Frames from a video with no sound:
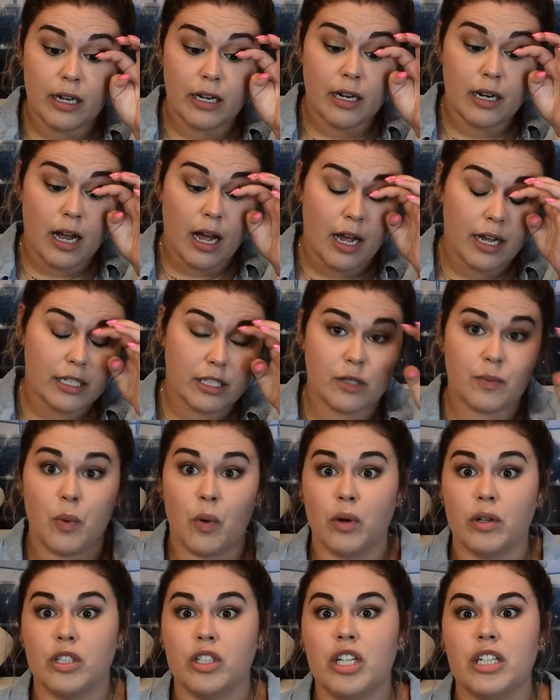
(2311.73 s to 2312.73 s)
not in
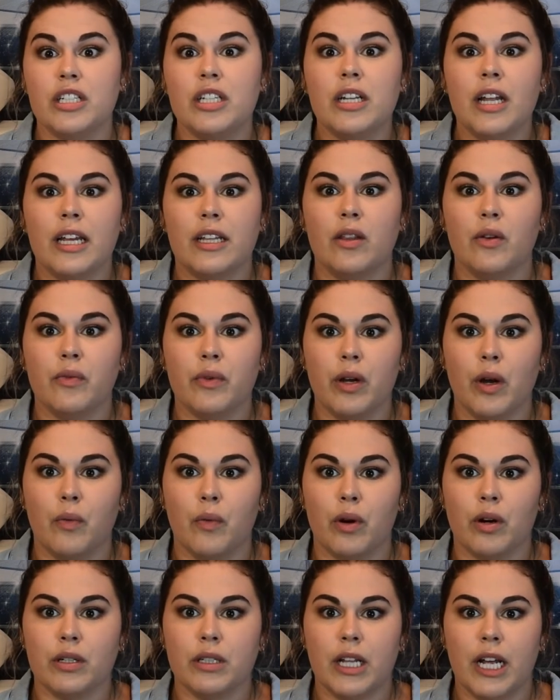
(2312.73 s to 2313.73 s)
sports, just in like the real
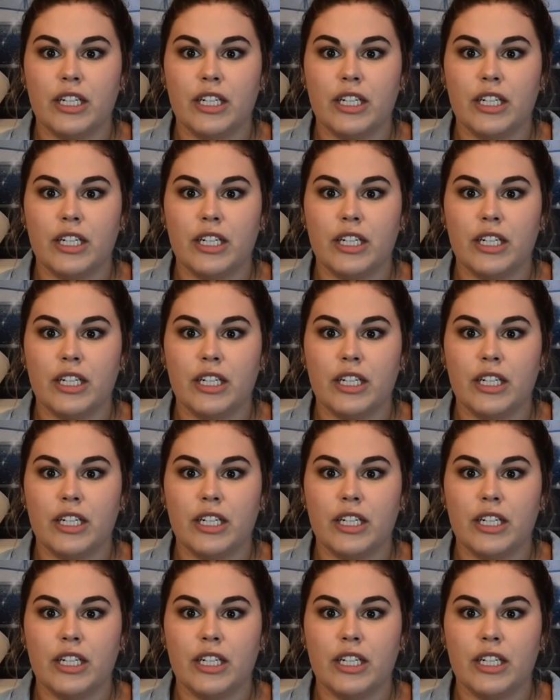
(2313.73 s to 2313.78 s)
world.